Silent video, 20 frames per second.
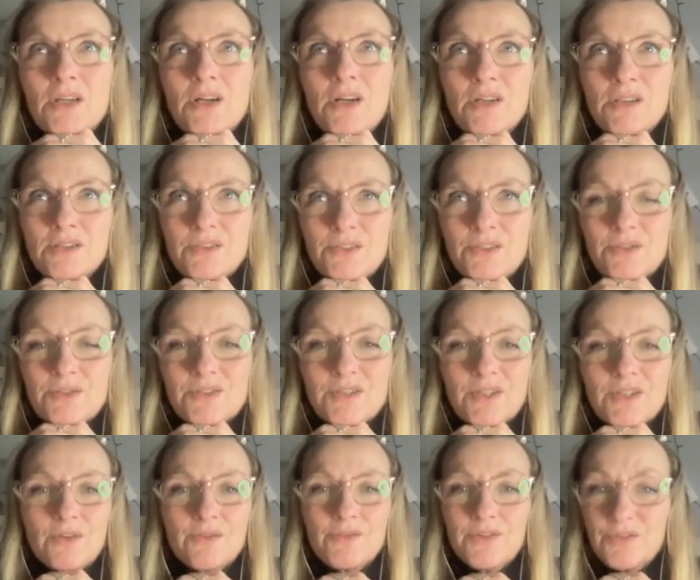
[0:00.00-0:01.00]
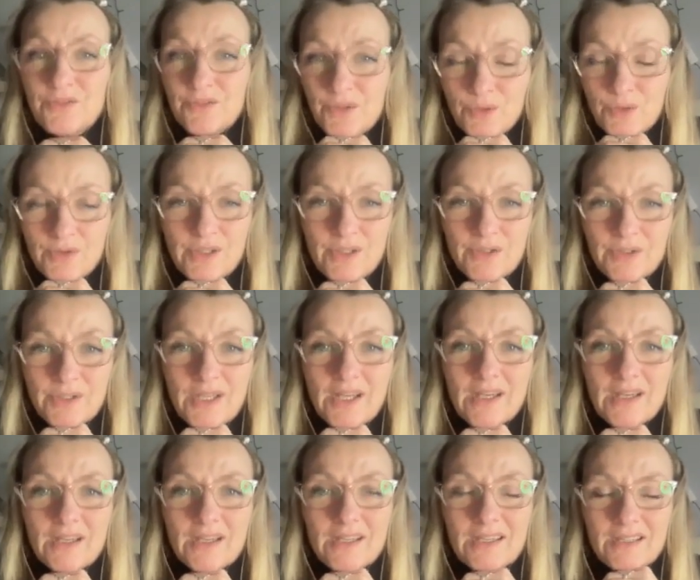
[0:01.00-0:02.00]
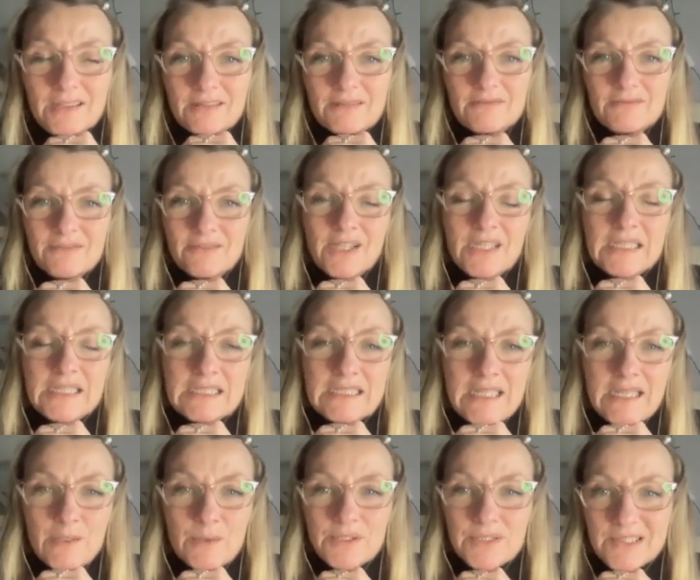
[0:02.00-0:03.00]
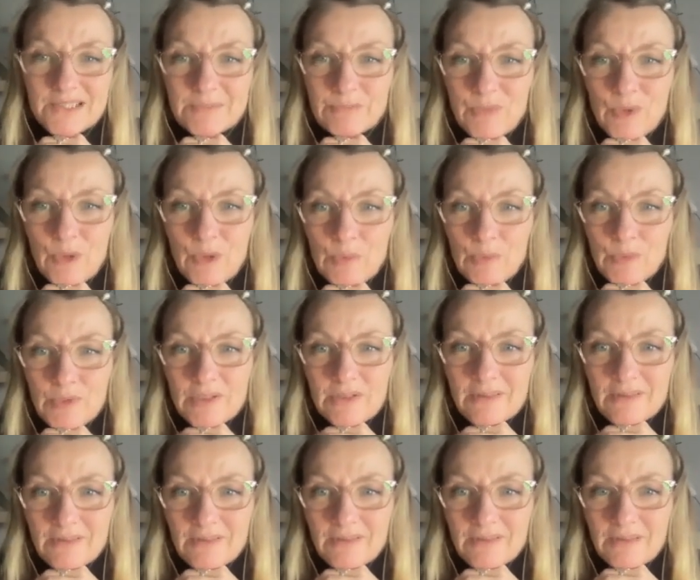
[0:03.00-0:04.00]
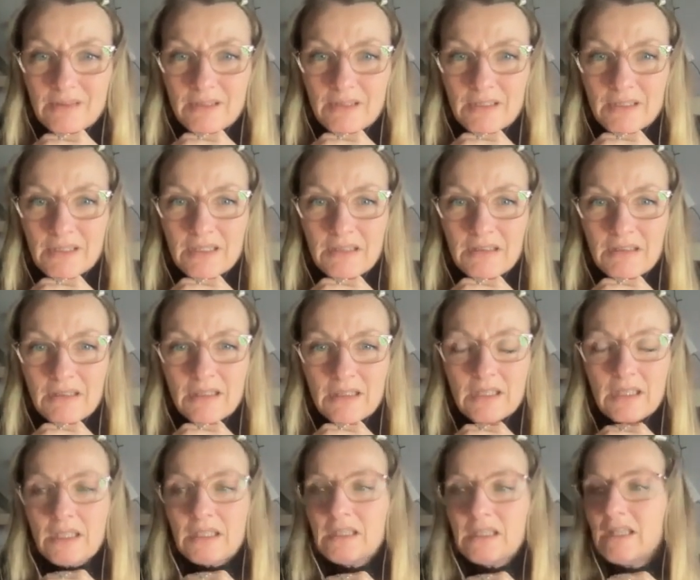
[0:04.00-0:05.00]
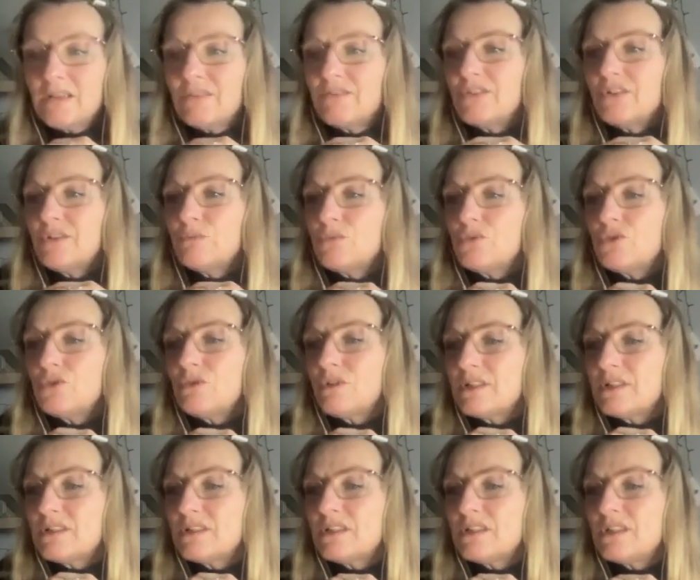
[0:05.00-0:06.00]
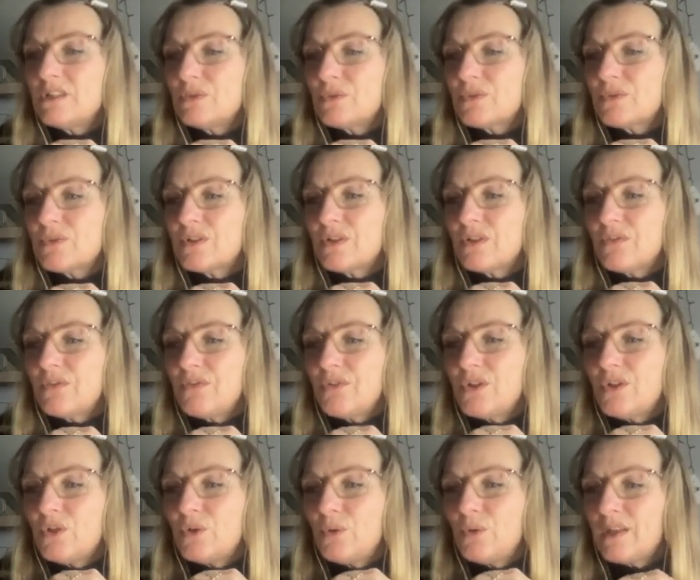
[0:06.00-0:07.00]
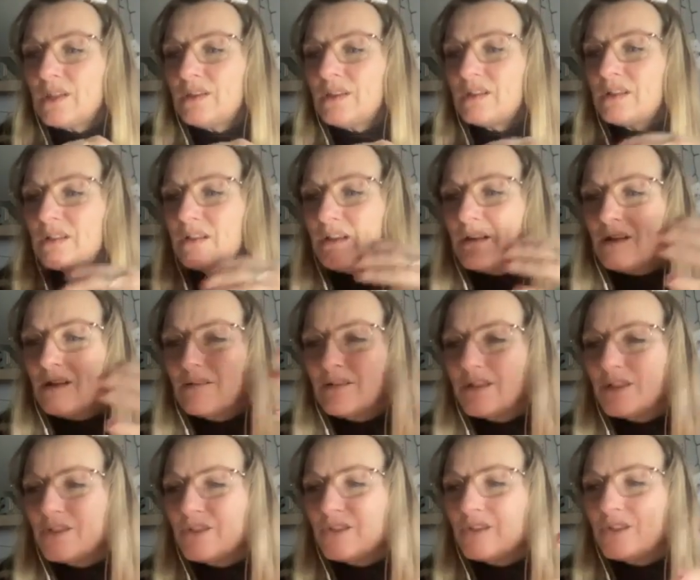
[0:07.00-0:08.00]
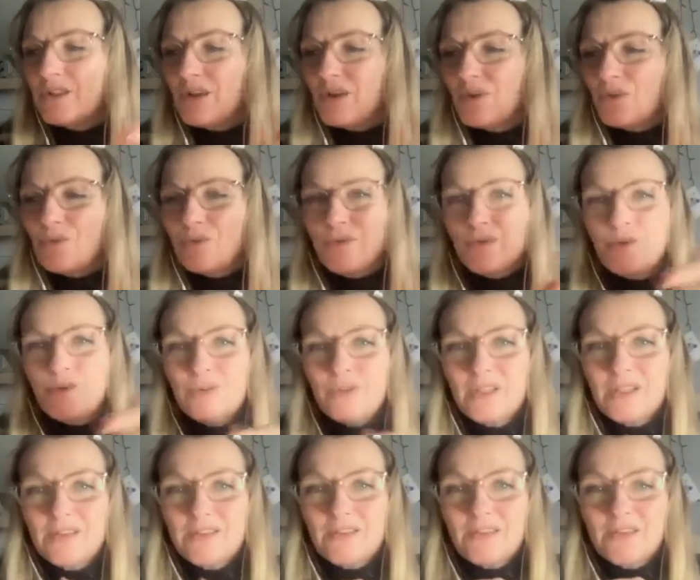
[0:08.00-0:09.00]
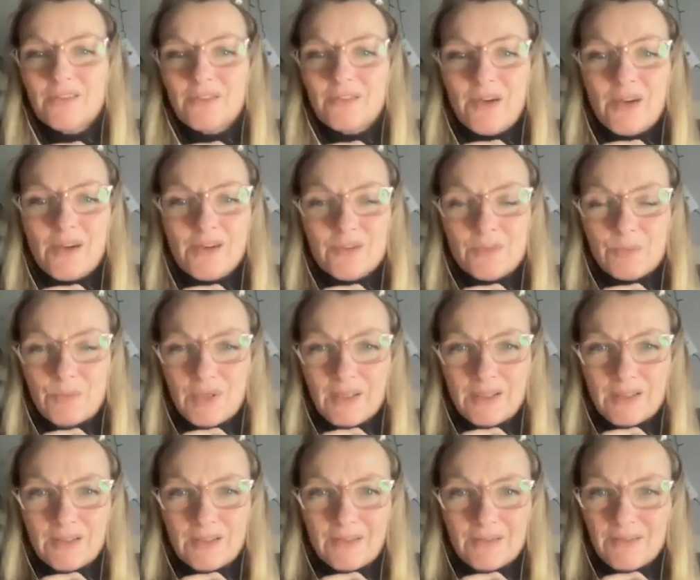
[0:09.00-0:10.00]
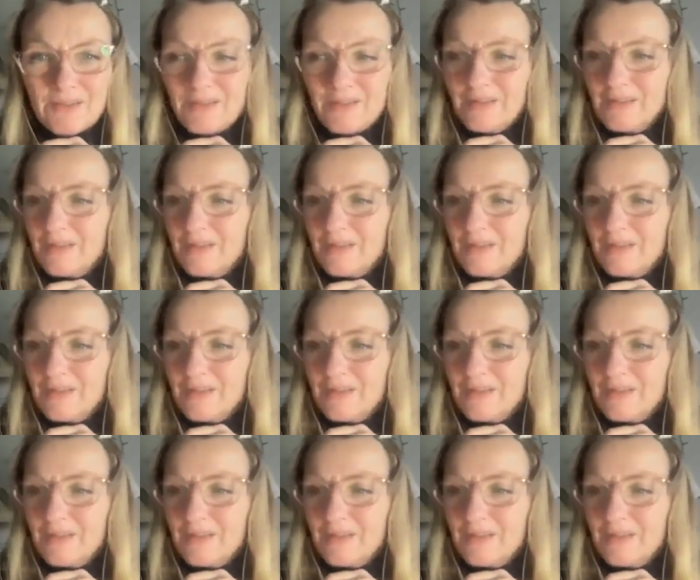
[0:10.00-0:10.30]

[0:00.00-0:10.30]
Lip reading: ask yourself if you're okay right now in this moment. And have some trust in yourself that you had the courage to go through this in the first place,